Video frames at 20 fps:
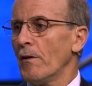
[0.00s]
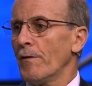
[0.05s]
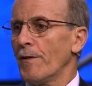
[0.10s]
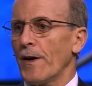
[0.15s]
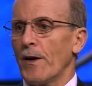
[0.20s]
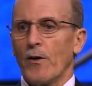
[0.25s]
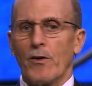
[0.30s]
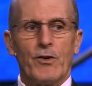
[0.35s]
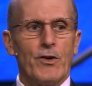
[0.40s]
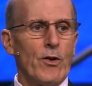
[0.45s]

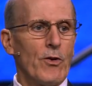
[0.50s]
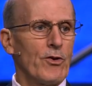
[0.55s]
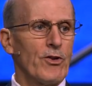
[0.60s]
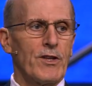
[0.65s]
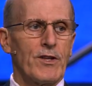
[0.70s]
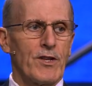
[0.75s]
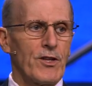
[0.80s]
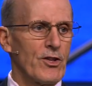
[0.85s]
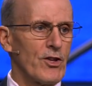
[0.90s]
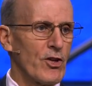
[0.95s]
Pharaoh knows
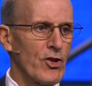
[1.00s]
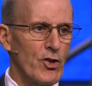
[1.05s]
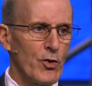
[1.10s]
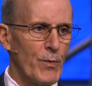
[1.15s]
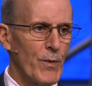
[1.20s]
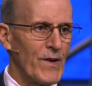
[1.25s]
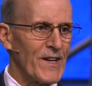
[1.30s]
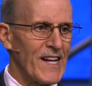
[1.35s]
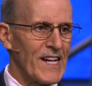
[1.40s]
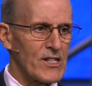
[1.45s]
this is a
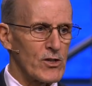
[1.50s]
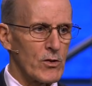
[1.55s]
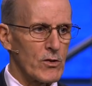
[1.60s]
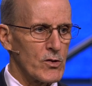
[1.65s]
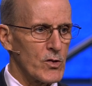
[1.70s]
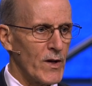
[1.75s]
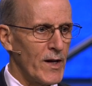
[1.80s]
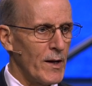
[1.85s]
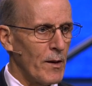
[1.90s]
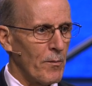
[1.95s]

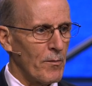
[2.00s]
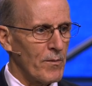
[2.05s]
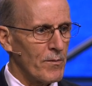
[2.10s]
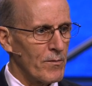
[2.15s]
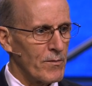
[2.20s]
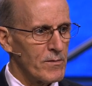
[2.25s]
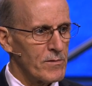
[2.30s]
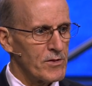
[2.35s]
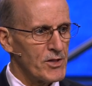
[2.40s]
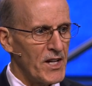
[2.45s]
supernatural dream,
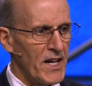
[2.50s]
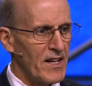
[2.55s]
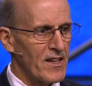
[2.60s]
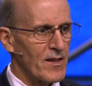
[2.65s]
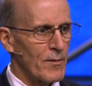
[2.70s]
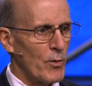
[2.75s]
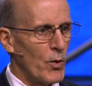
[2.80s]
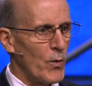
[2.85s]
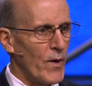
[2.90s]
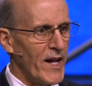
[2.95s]

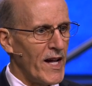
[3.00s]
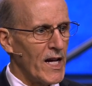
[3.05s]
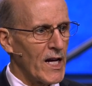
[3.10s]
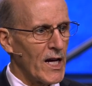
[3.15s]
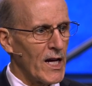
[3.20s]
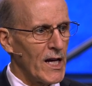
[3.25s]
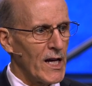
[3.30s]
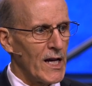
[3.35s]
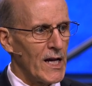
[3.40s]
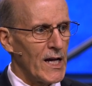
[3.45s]
shakes him awake,